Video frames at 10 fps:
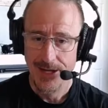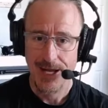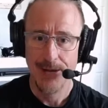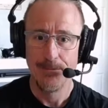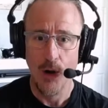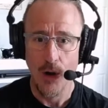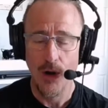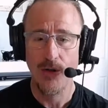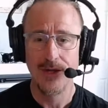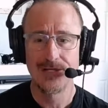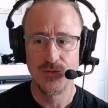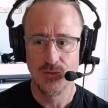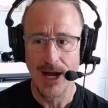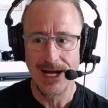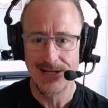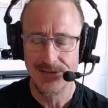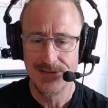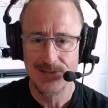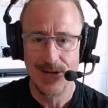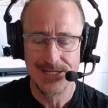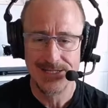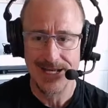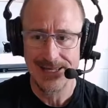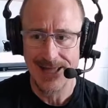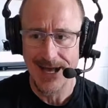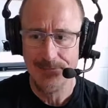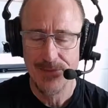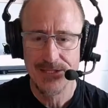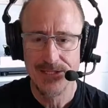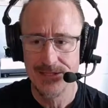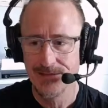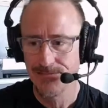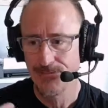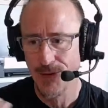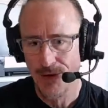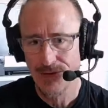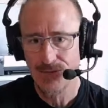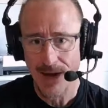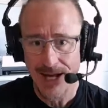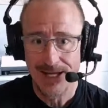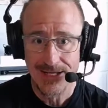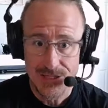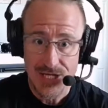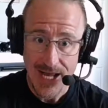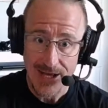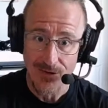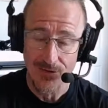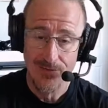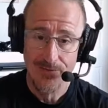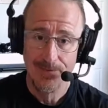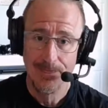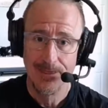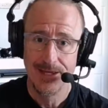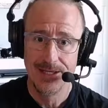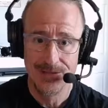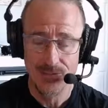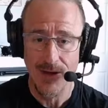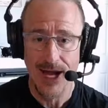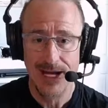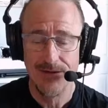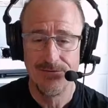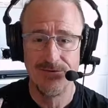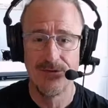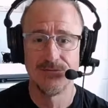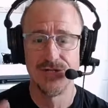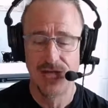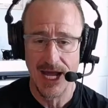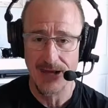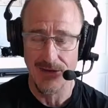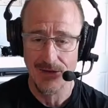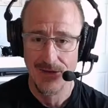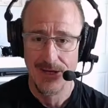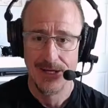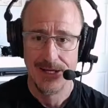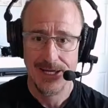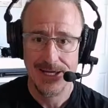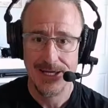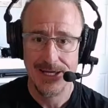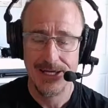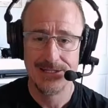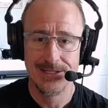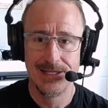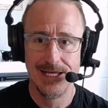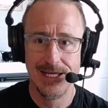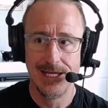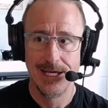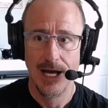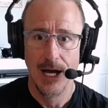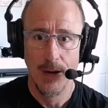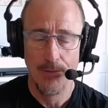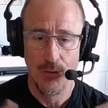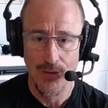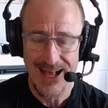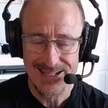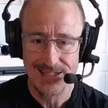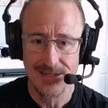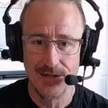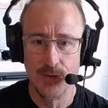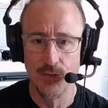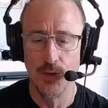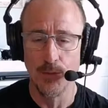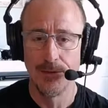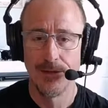And Paul is writing, the reason why I say that is because Paul's writing in jail. He's writing from jail. He is the oppressed group.